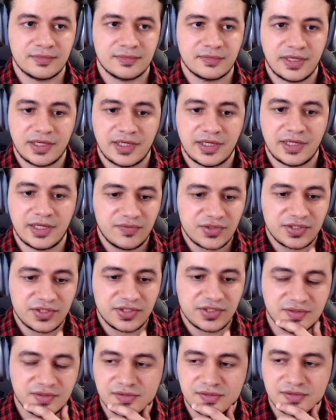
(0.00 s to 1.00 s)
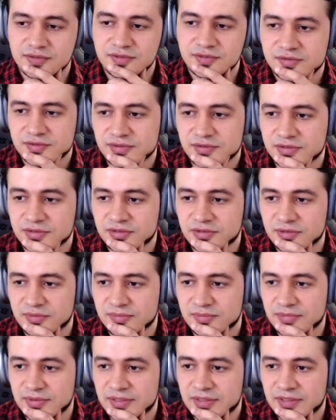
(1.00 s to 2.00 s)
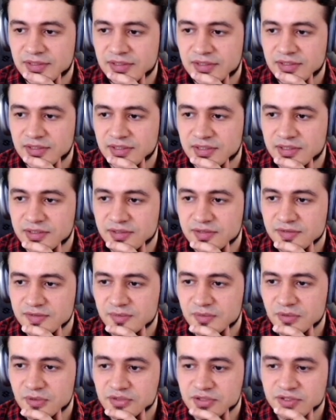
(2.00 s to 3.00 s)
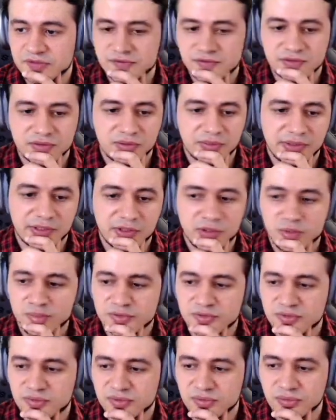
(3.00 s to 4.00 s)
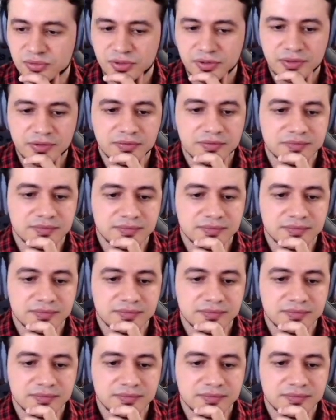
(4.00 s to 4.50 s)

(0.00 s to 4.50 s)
I've never tested this in this project, so I hope it's going to work.